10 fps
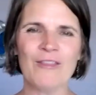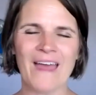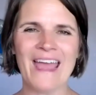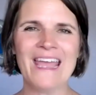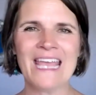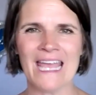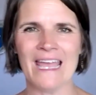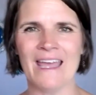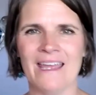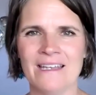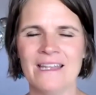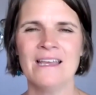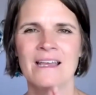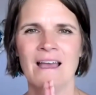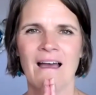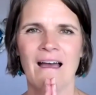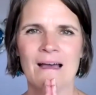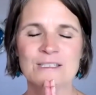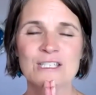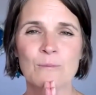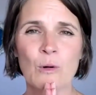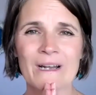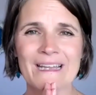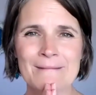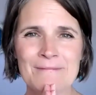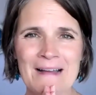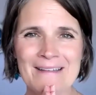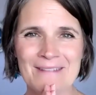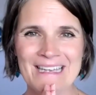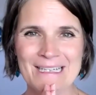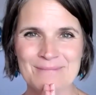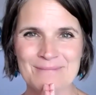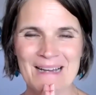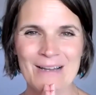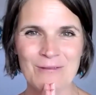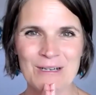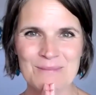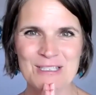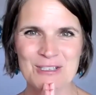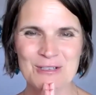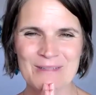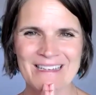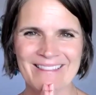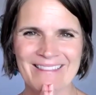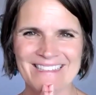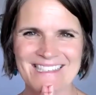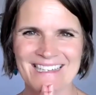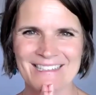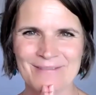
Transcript: they can support M5M. I want to be sure we get this in.